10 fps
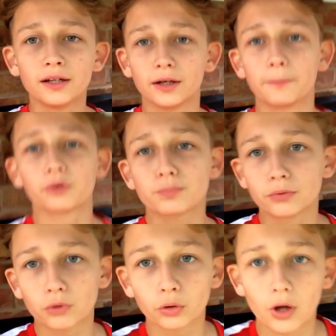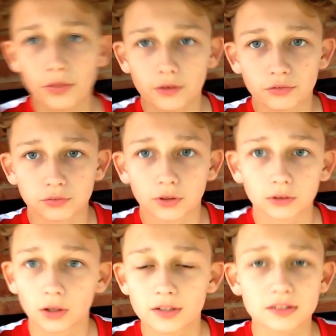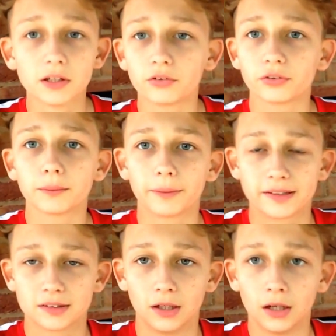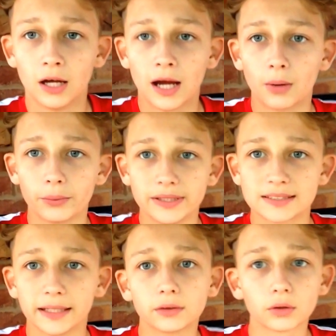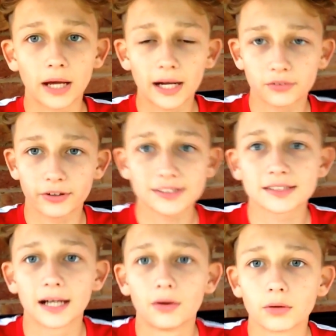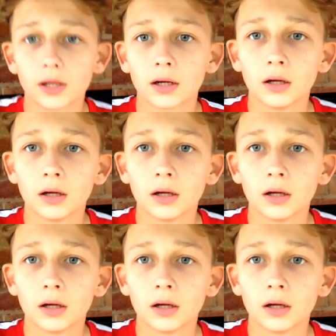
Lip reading: You know, Brisbane Road under the floodlights, nothing better. And we take on Halifax Town,